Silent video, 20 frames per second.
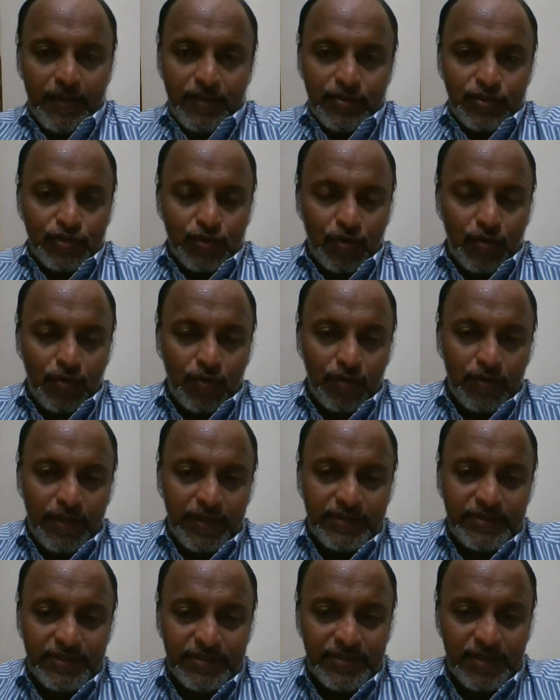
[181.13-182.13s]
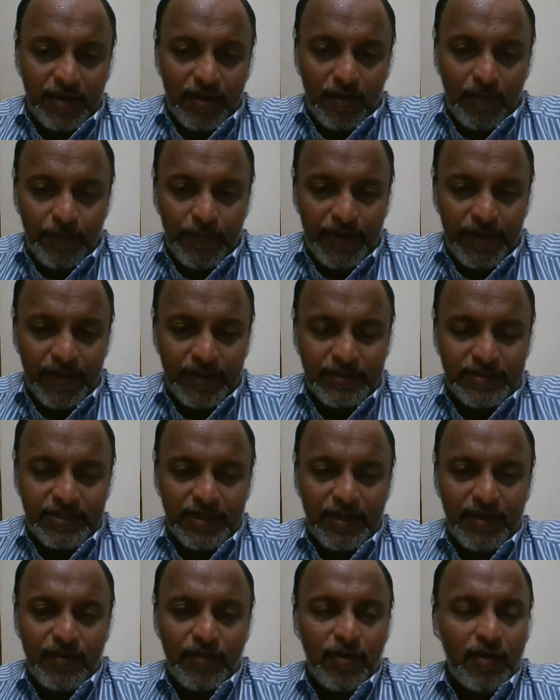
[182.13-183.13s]
So this is a
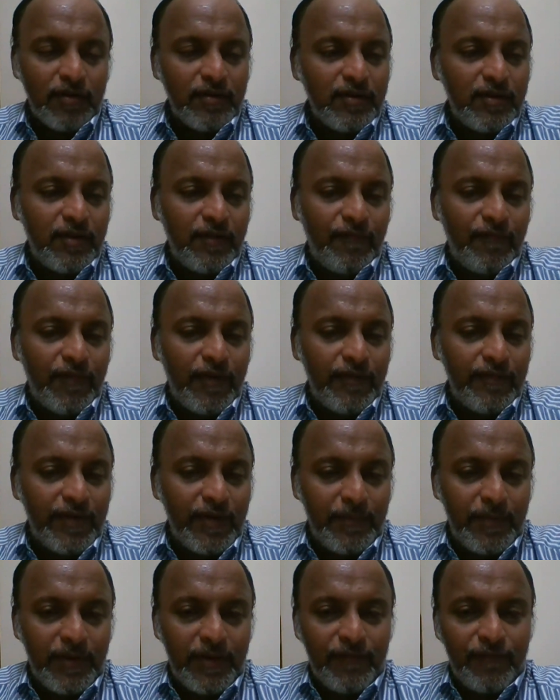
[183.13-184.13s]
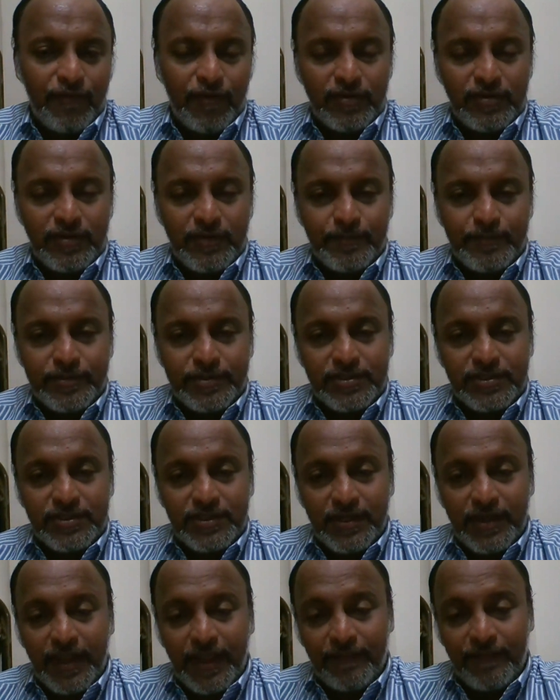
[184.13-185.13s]
combination not favorable for the
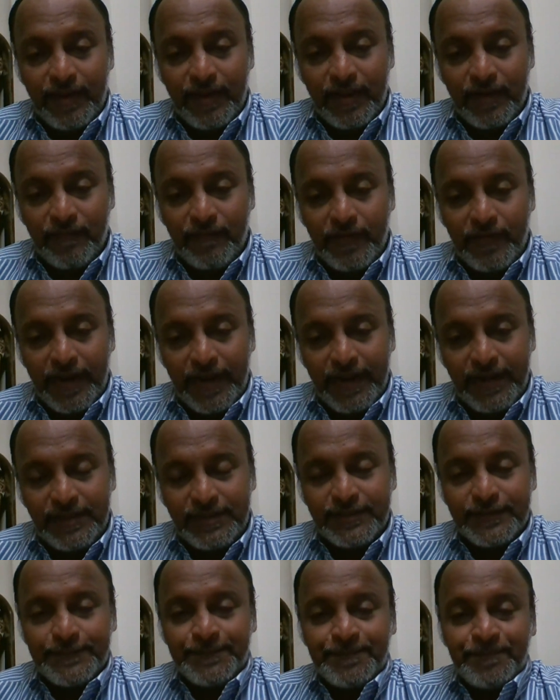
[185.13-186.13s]
person having a friends,